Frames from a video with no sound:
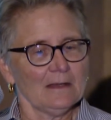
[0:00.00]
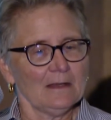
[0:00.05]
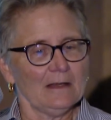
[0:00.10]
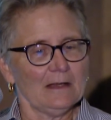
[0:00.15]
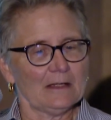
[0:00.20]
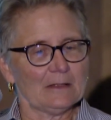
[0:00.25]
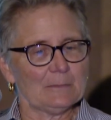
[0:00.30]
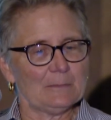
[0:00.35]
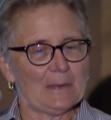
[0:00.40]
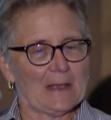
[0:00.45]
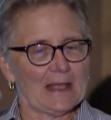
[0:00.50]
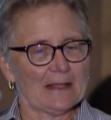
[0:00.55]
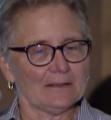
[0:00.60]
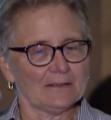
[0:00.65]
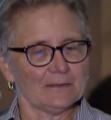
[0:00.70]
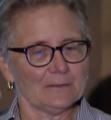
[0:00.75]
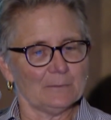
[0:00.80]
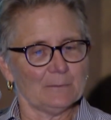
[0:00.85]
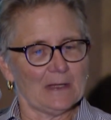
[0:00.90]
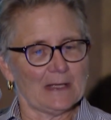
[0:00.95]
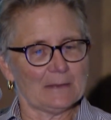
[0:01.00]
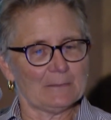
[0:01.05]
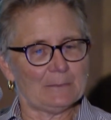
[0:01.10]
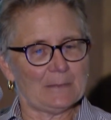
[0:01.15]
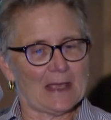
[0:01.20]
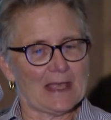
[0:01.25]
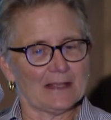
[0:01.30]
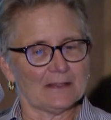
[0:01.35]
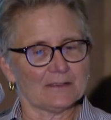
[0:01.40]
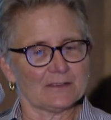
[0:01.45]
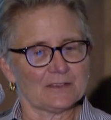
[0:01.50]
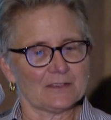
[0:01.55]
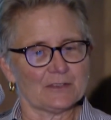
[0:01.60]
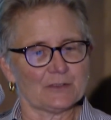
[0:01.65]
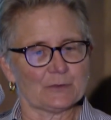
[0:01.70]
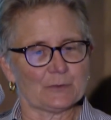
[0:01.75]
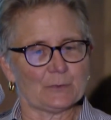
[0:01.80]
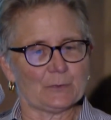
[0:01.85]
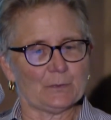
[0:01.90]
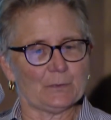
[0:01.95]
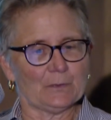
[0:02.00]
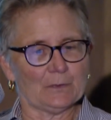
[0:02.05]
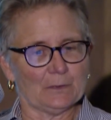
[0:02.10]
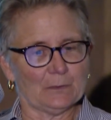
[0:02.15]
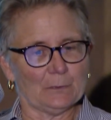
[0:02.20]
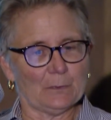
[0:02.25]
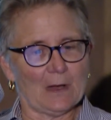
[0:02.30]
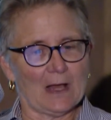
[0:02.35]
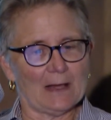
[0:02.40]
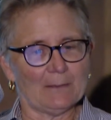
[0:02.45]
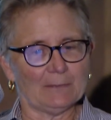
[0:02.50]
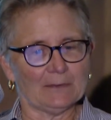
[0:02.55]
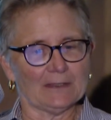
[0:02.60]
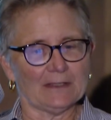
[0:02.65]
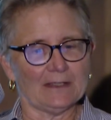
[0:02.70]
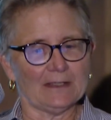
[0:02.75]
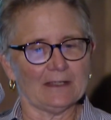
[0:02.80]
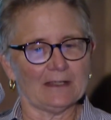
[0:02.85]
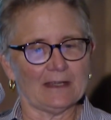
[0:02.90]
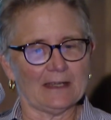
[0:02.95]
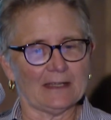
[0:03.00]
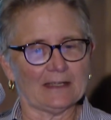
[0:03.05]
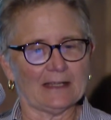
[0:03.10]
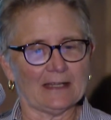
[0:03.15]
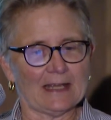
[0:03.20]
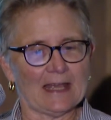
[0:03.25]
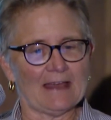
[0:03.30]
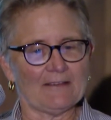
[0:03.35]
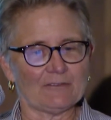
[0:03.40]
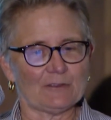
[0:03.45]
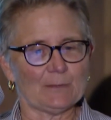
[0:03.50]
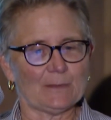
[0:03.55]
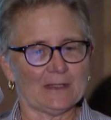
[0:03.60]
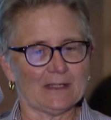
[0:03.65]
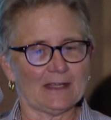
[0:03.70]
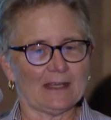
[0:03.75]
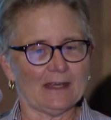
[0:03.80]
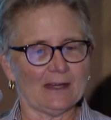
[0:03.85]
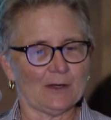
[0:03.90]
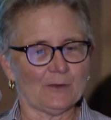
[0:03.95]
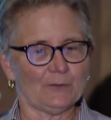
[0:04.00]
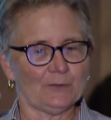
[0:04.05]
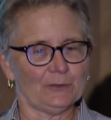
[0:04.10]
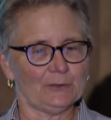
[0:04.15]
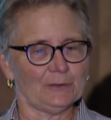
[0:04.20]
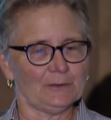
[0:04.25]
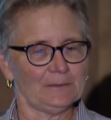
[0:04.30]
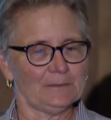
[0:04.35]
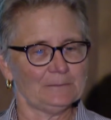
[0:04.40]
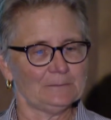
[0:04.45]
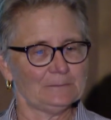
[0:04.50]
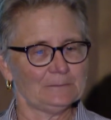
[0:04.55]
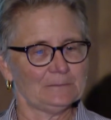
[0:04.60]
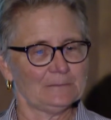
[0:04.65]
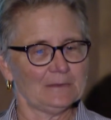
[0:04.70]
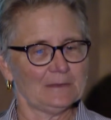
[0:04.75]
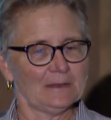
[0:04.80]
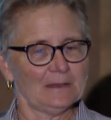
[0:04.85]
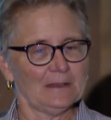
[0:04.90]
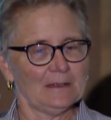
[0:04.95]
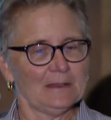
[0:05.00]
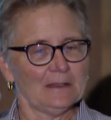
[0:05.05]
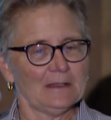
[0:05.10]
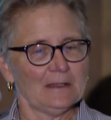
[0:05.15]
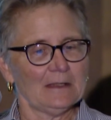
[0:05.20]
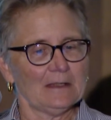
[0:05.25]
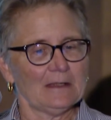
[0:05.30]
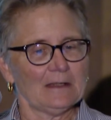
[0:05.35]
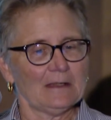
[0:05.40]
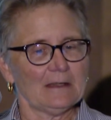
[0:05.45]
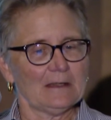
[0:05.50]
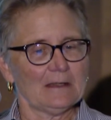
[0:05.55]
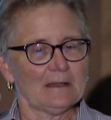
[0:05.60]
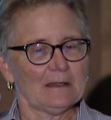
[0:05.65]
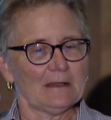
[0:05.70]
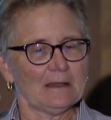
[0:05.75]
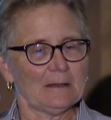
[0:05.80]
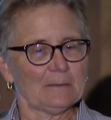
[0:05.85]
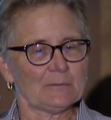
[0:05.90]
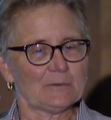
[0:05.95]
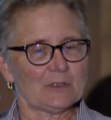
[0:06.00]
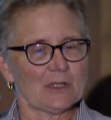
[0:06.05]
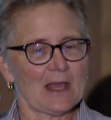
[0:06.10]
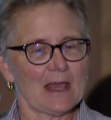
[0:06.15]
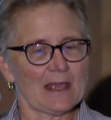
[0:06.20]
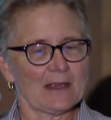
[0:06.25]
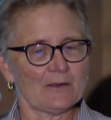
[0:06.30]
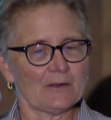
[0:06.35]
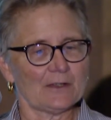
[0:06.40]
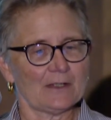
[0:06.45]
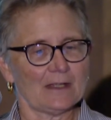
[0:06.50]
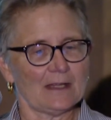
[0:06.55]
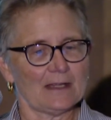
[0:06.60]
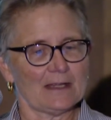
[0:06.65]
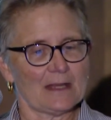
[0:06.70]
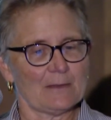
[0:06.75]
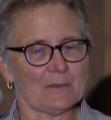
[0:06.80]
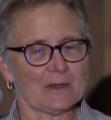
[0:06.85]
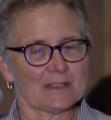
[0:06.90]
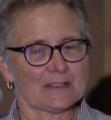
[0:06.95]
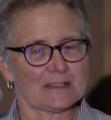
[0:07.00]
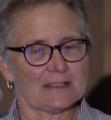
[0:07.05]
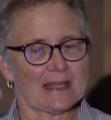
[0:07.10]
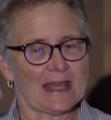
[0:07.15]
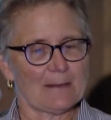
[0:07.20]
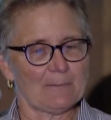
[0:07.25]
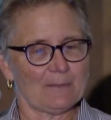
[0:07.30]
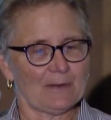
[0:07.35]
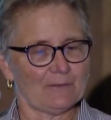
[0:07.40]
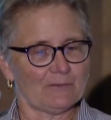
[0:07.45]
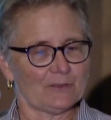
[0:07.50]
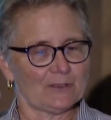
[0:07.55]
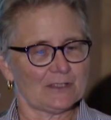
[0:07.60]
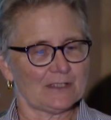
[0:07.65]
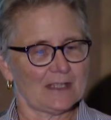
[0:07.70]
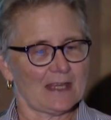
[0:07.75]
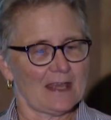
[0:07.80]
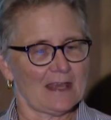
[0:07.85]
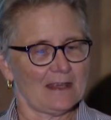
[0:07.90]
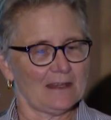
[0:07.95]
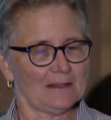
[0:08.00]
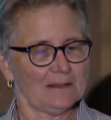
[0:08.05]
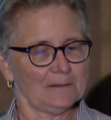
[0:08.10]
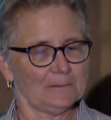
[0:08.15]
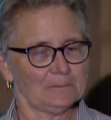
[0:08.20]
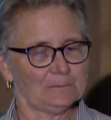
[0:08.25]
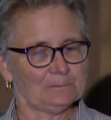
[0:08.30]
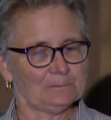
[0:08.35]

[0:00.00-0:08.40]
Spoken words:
My balance is wobbly, and I have to be careful. I'm tired, and I must nap every day.